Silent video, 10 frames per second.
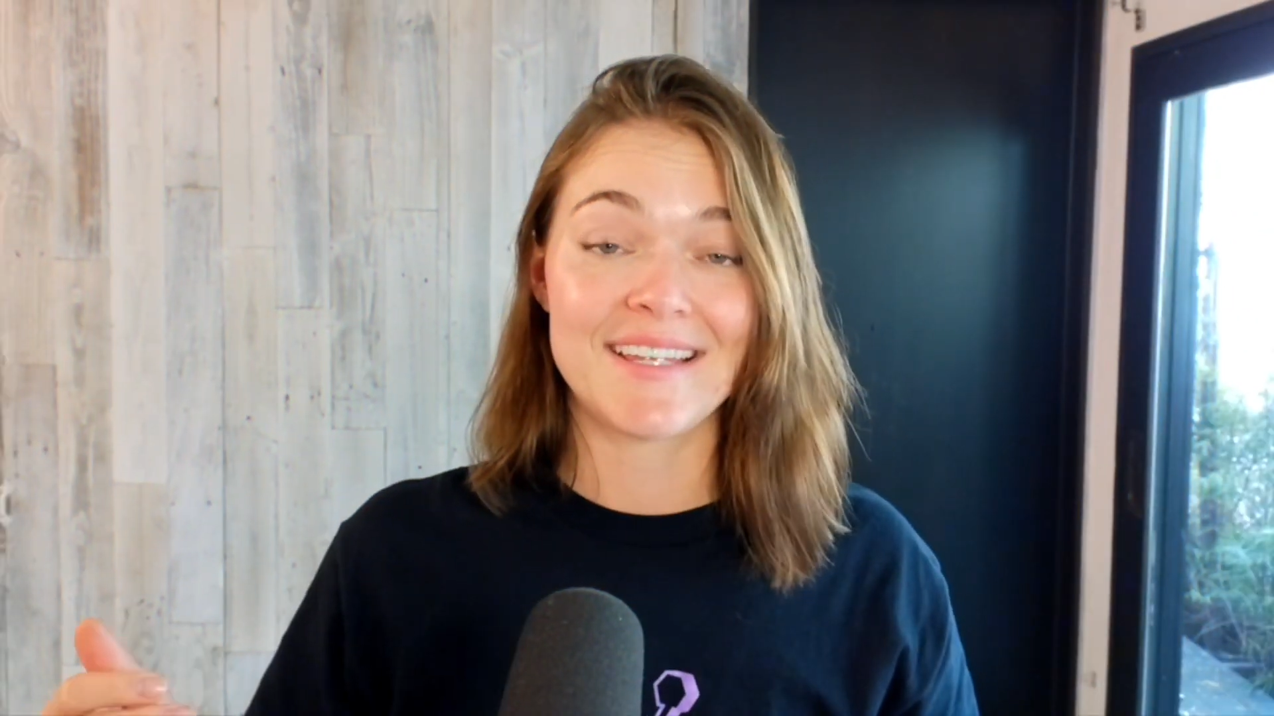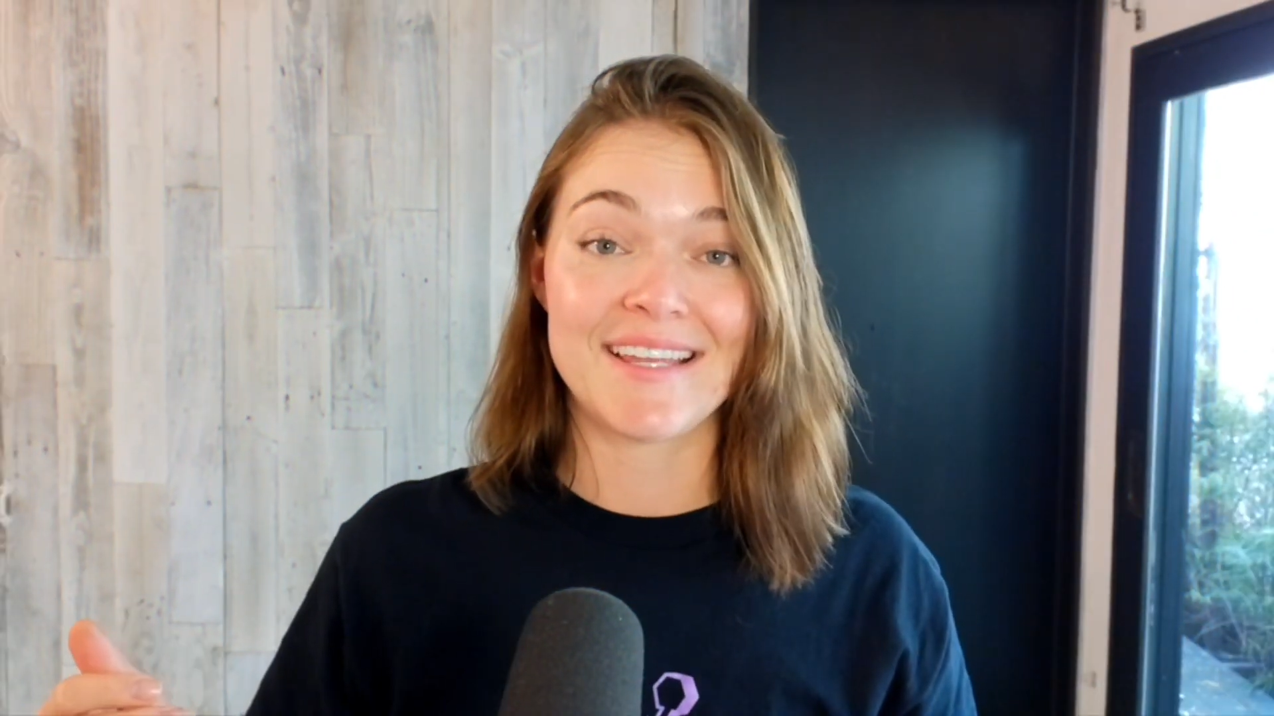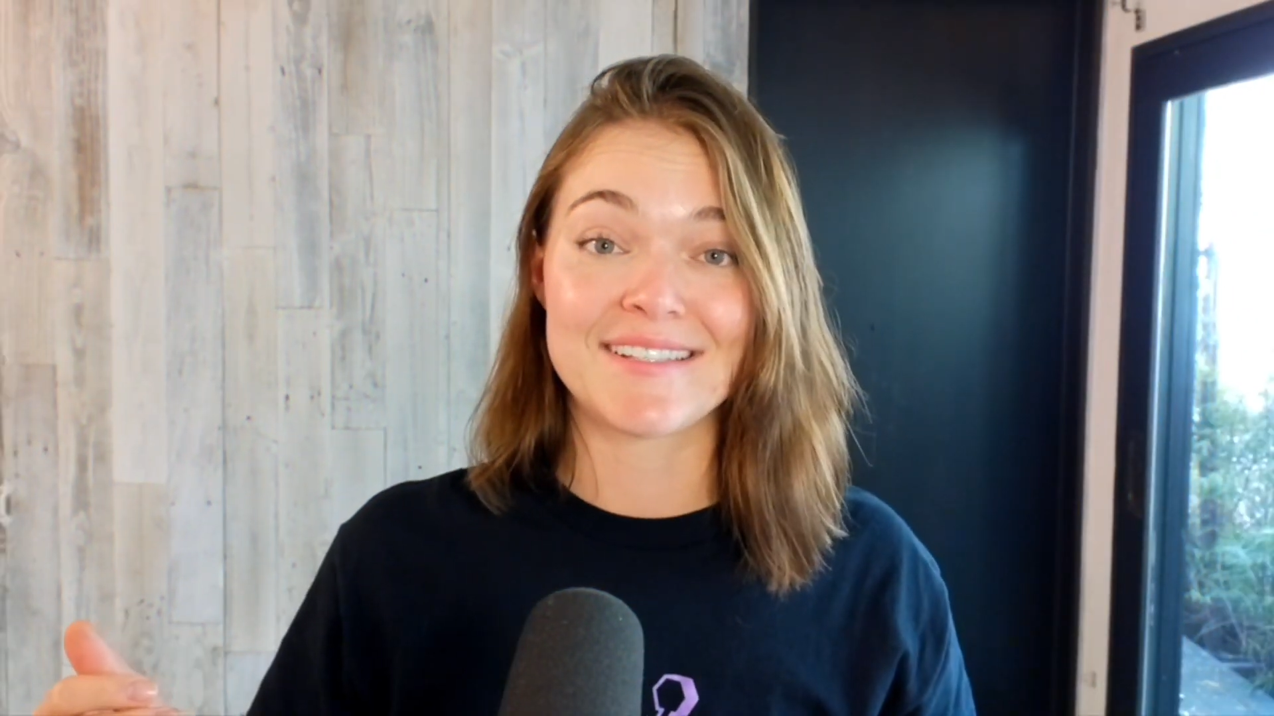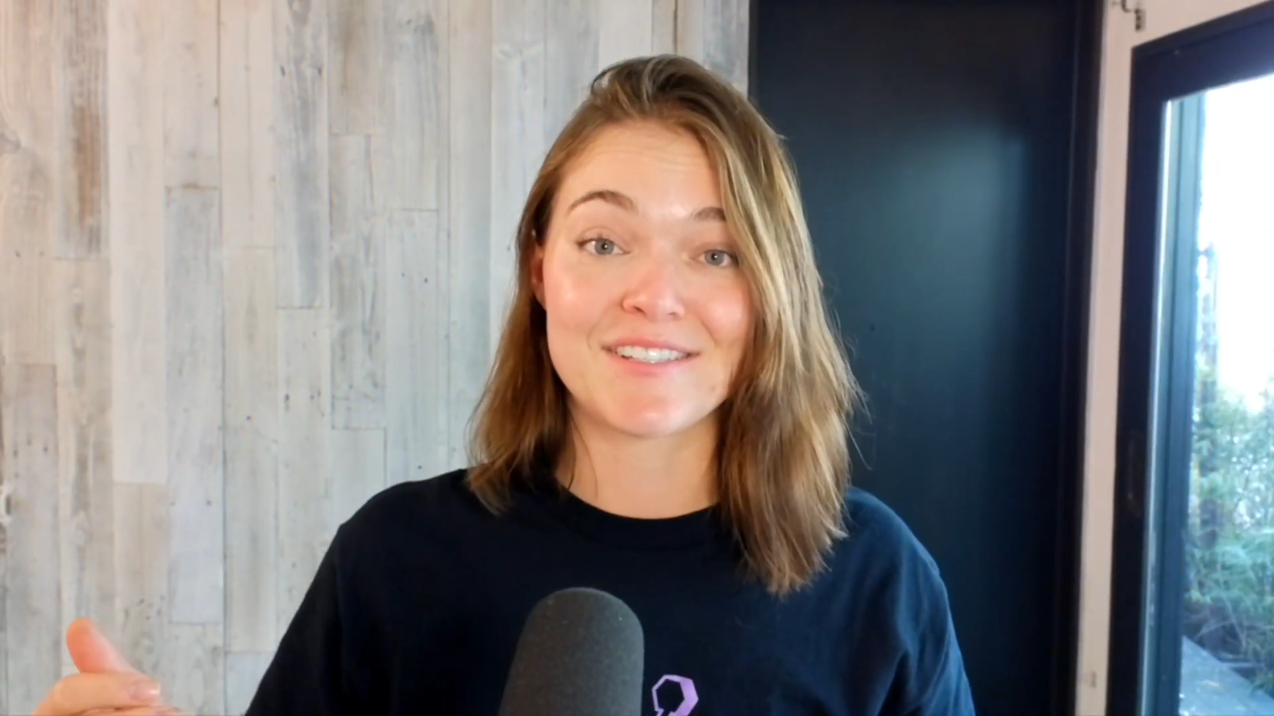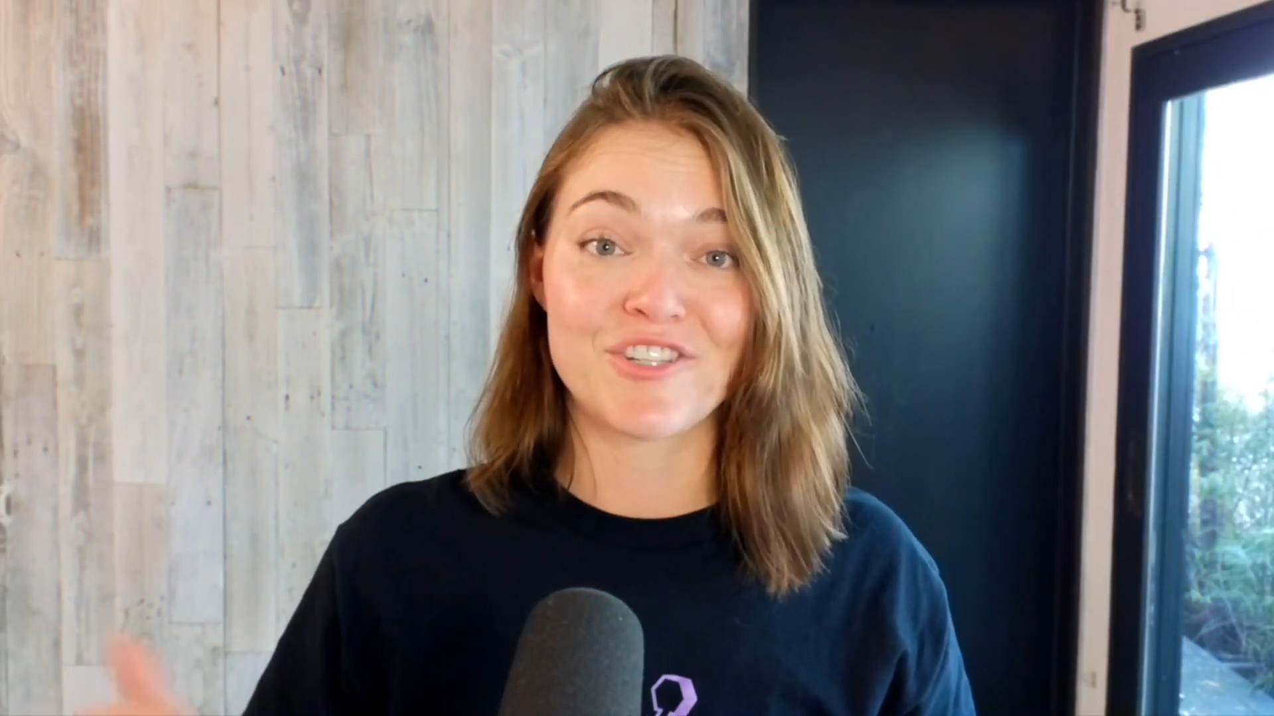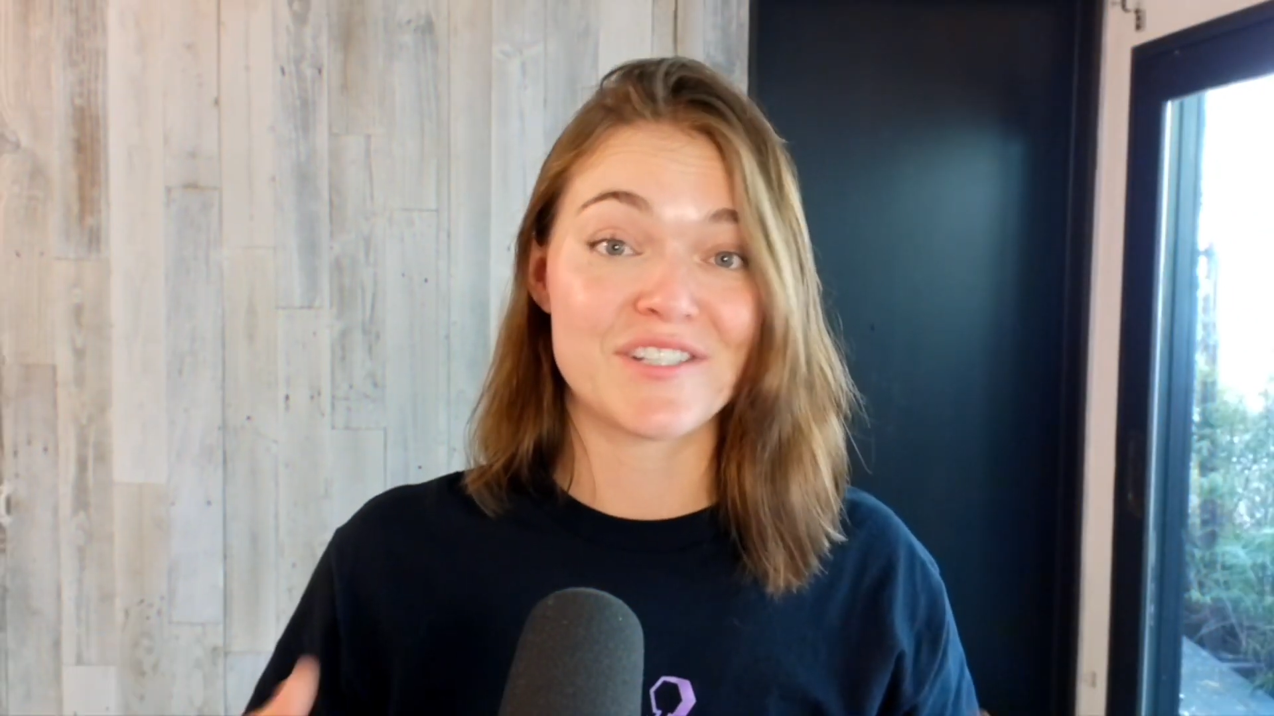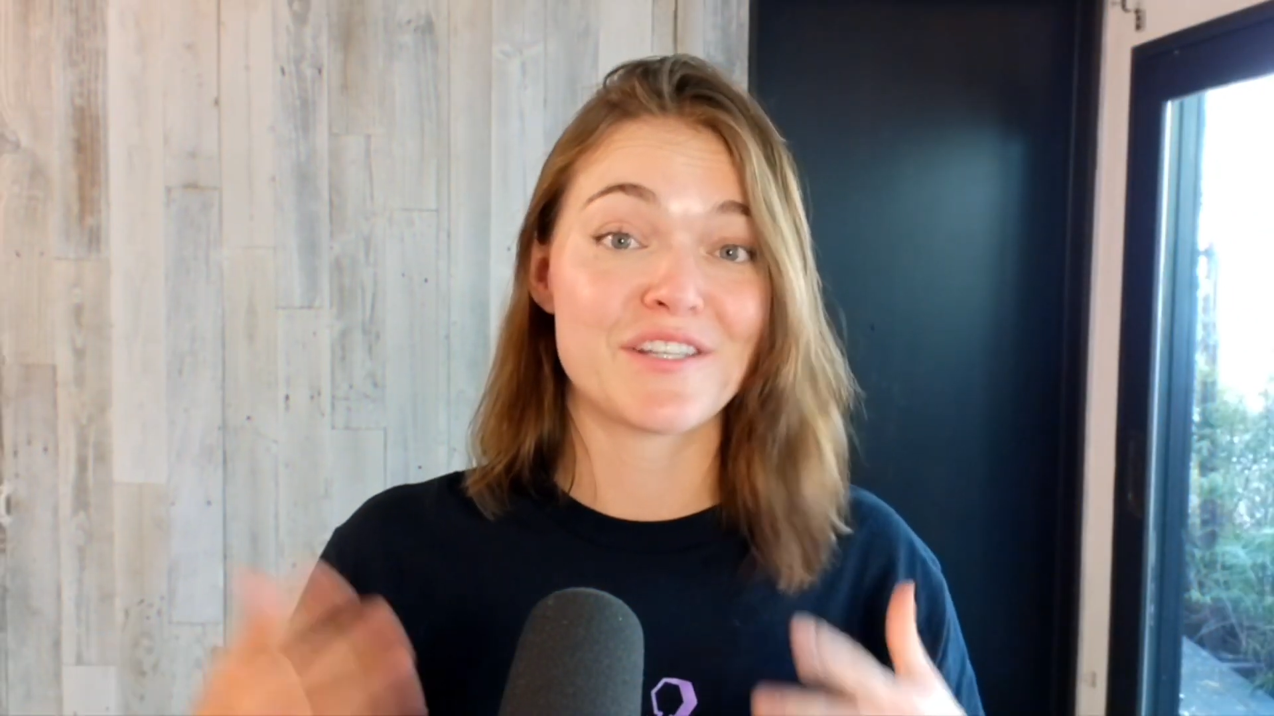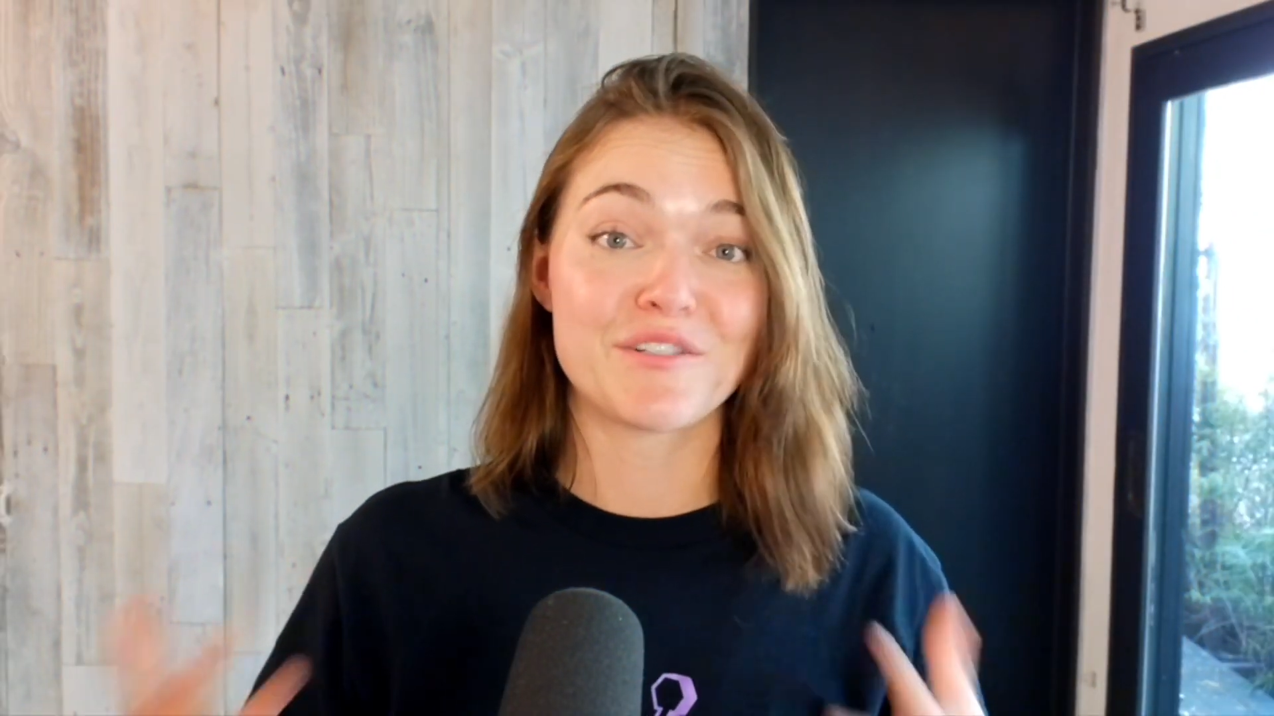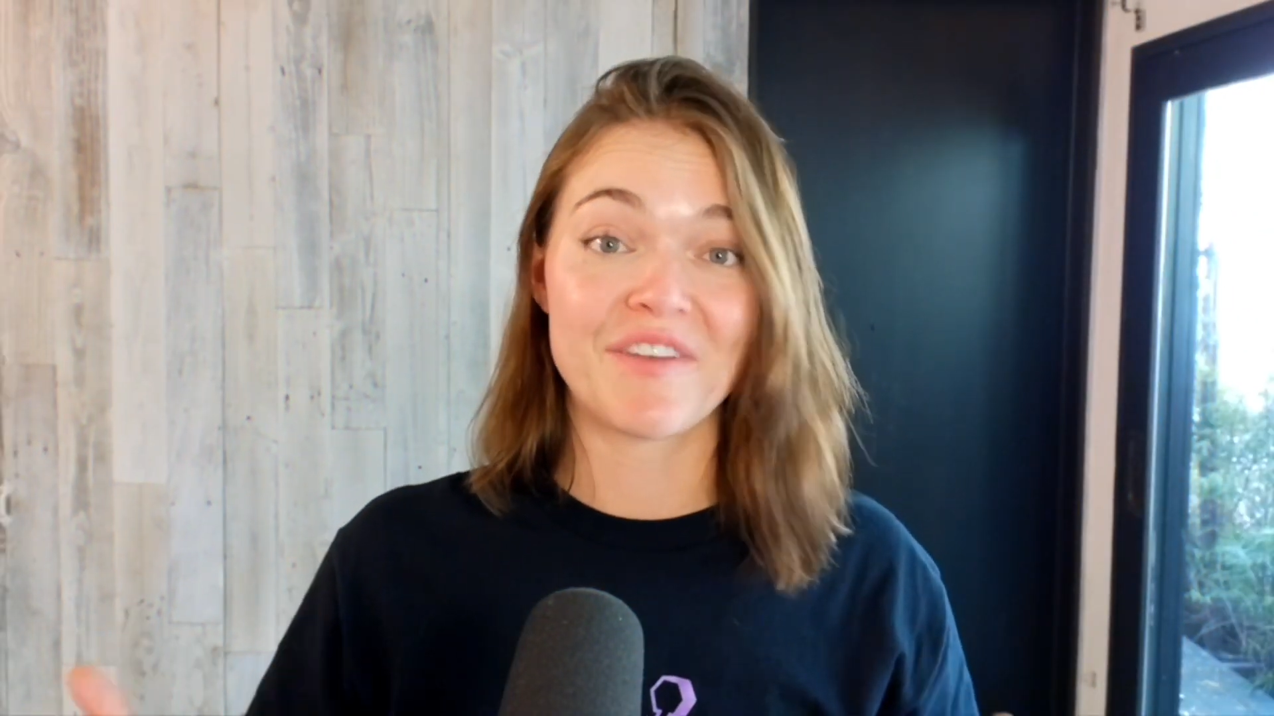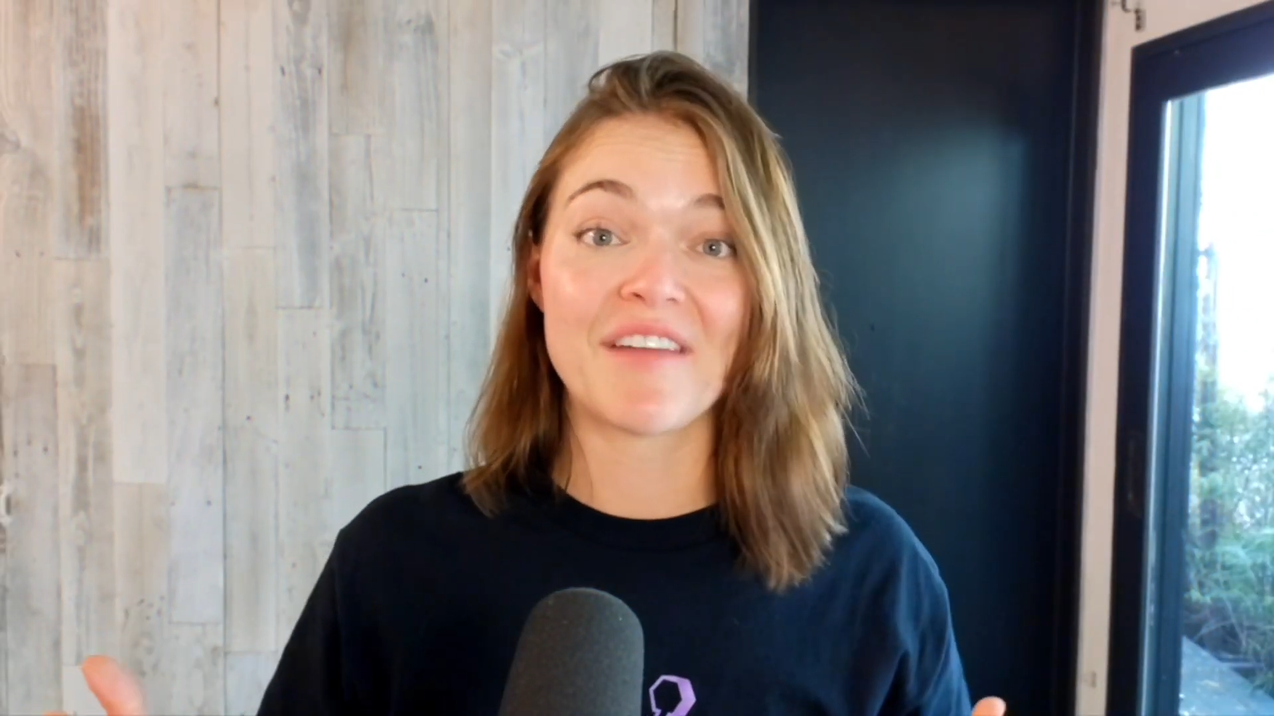It's just
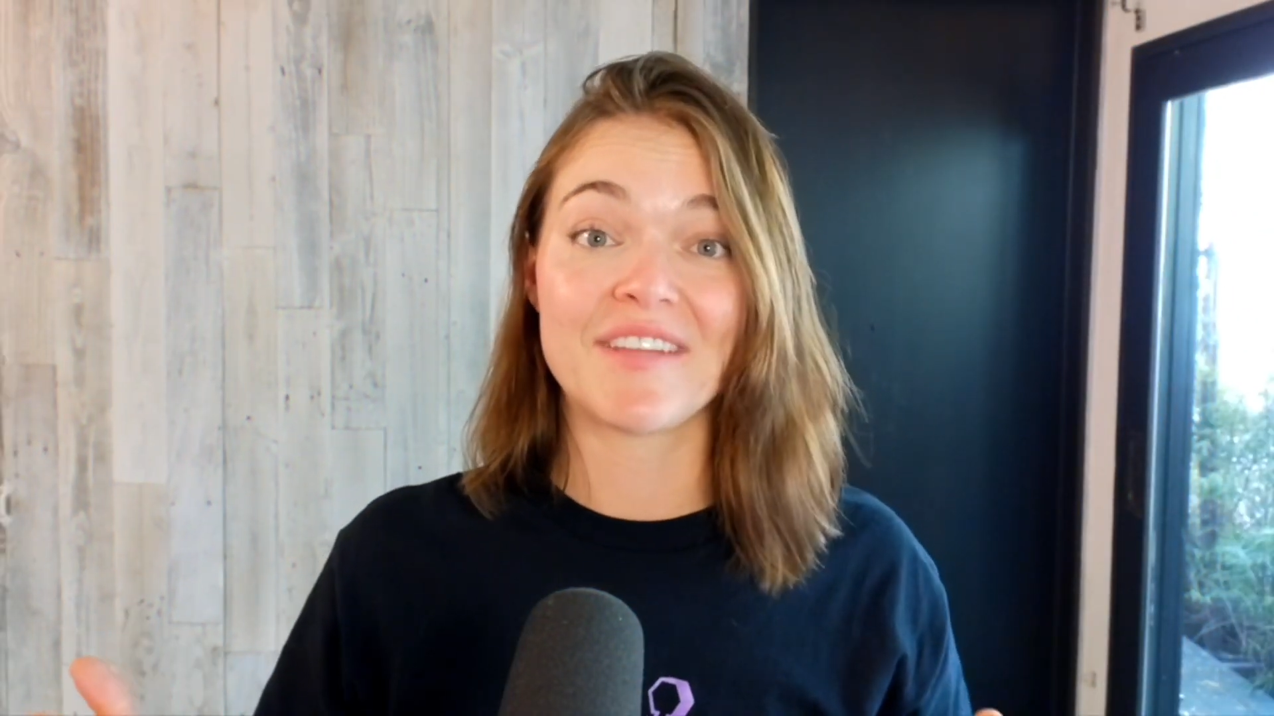those 5